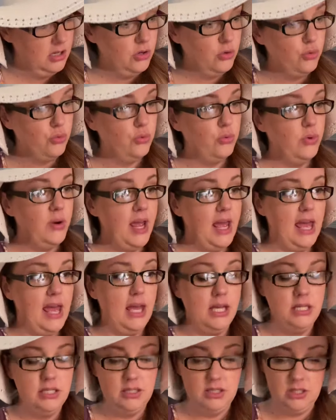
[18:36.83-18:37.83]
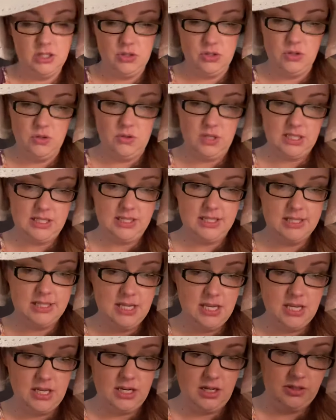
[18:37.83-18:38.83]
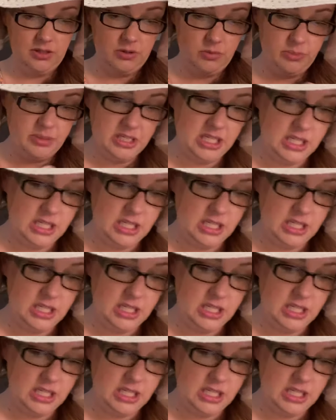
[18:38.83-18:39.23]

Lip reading: red so you can see it a little bit